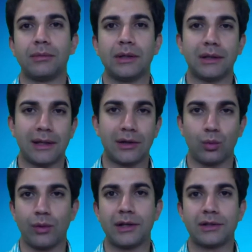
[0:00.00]
in later
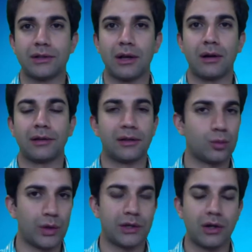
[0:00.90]
weeks. I think
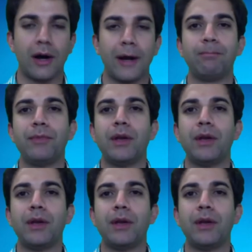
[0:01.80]
it's week 9.